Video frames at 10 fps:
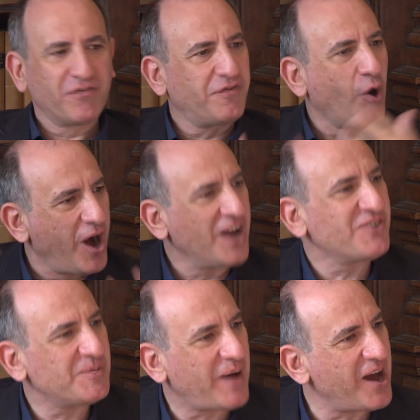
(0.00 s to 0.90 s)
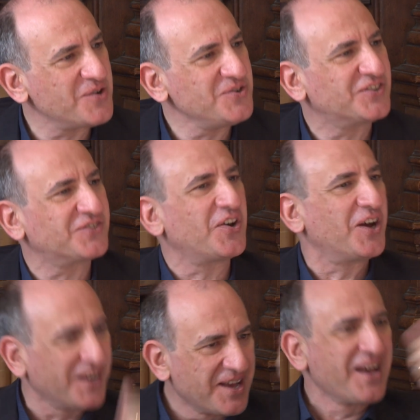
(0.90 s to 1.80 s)
four hundred pounds
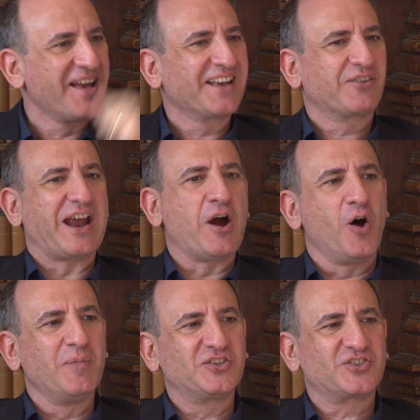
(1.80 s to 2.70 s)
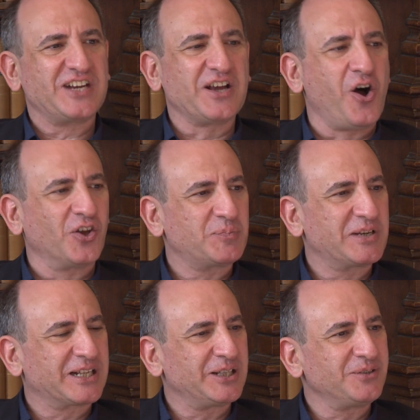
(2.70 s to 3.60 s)
for Great Ormond Street
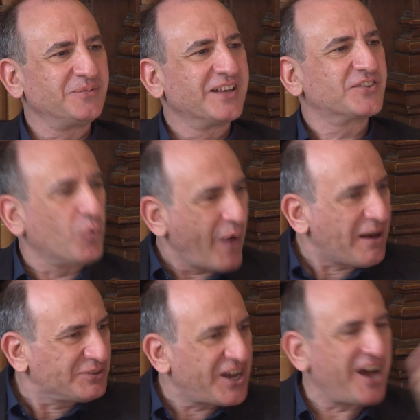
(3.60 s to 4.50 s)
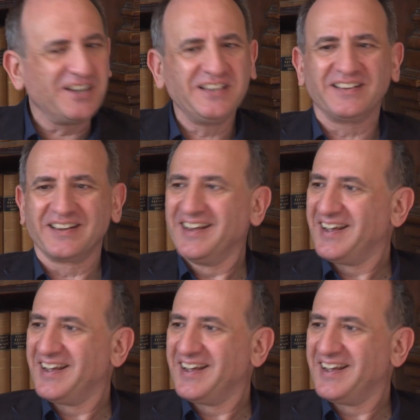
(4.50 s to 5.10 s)
Hospital. So well done.